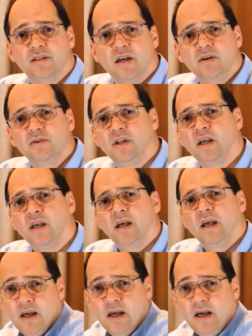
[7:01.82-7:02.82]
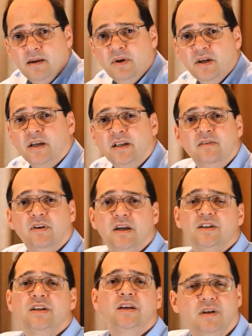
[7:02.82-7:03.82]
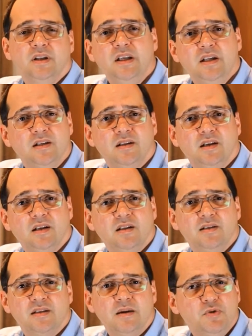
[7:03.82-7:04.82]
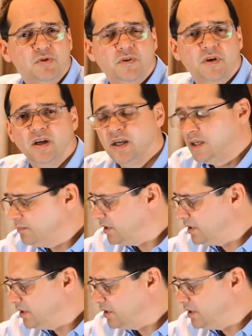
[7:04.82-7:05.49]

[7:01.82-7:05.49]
sound, but I never actually needed the subwoofer